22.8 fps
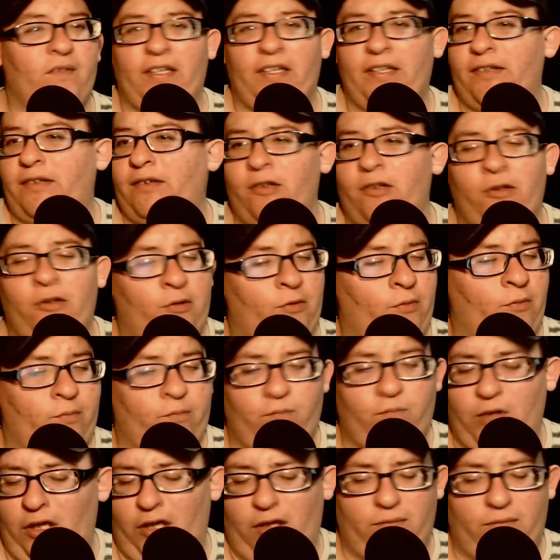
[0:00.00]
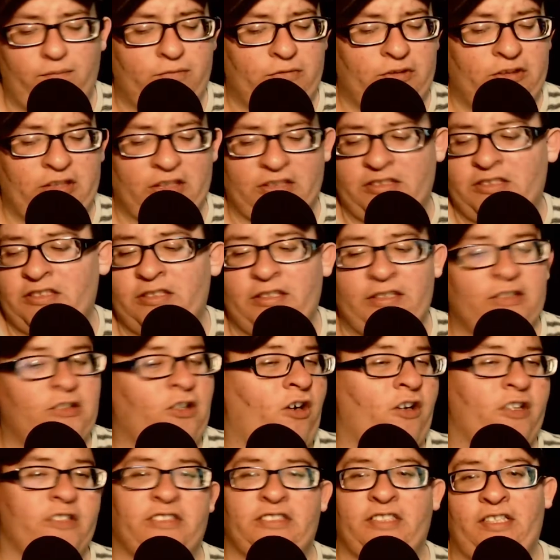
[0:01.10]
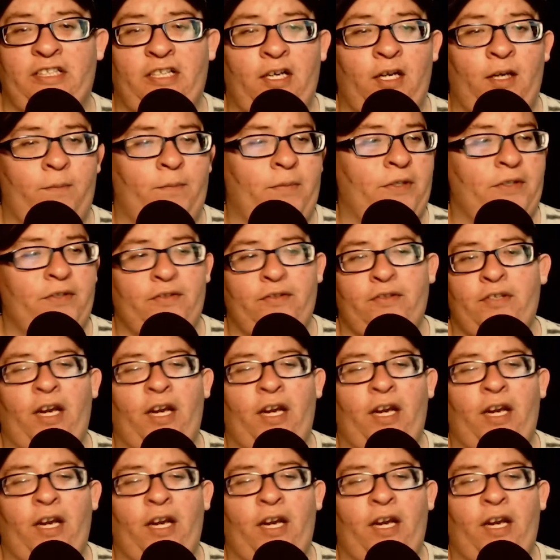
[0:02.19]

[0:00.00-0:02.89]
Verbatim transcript: Like, oh, uh, Justice League Dark's gonna happen.